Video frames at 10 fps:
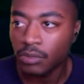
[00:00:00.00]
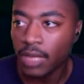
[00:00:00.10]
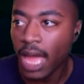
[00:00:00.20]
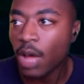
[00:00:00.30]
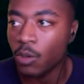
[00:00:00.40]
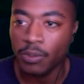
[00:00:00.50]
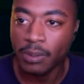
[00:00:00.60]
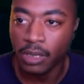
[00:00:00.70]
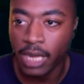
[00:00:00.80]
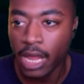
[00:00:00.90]
how
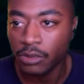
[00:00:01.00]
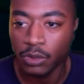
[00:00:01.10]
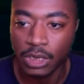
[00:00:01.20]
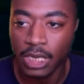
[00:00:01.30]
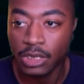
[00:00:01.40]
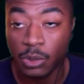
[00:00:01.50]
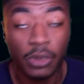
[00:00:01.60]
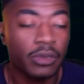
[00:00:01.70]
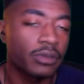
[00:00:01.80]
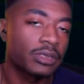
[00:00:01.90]
a character's kits work.
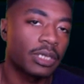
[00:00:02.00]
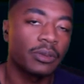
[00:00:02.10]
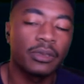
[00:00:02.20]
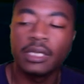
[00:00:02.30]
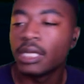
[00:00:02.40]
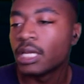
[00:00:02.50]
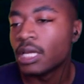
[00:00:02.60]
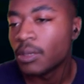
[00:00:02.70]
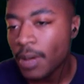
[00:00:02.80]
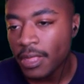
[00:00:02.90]

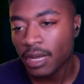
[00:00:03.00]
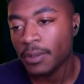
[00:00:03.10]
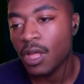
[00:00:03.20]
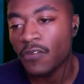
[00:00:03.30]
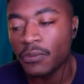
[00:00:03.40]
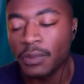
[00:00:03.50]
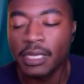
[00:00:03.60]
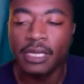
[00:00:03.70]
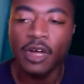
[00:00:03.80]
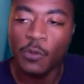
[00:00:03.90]
But be all for
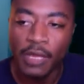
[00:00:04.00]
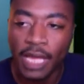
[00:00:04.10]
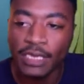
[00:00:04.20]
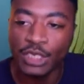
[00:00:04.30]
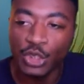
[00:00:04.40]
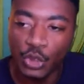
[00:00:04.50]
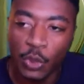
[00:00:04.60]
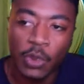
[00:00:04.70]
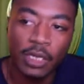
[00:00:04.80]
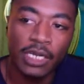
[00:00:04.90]
me. Hope you guys
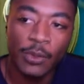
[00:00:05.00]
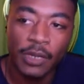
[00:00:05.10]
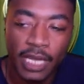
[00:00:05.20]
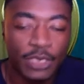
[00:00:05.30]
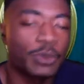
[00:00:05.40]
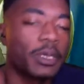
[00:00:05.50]
enjoyed, and I will catch you